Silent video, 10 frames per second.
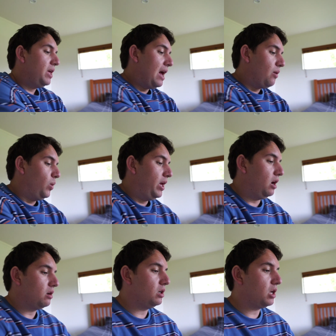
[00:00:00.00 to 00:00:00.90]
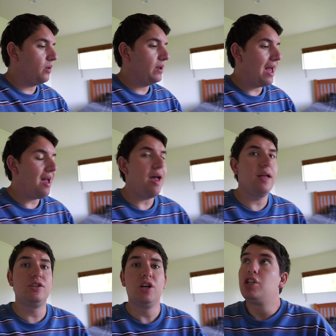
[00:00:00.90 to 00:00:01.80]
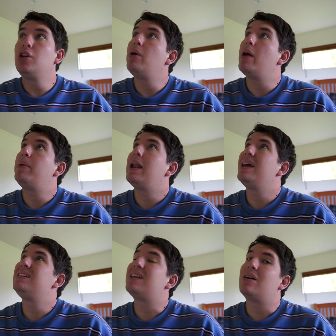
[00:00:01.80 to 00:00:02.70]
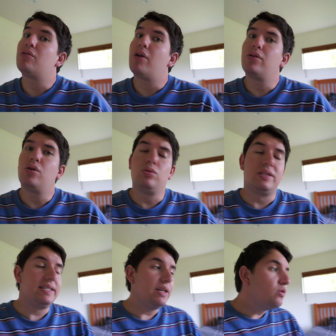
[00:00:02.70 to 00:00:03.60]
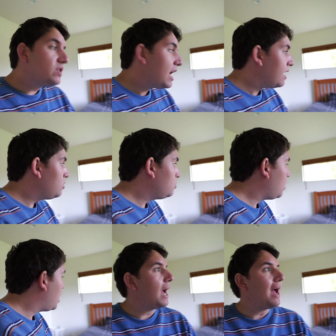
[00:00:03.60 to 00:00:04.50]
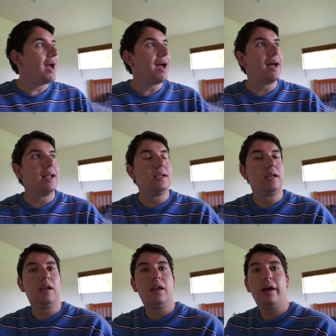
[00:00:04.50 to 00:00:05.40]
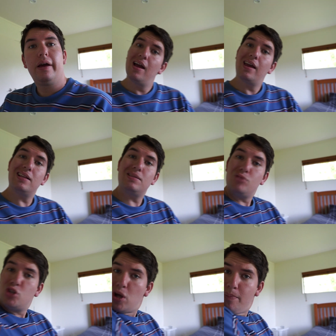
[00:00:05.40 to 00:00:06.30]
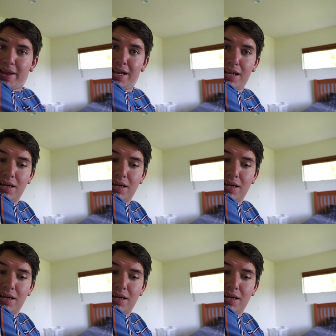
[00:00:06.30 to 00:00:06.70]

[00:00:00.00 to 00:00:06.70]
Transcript: But yeah, we are gonna go and head to a place down the road called Silverdale and get some shopping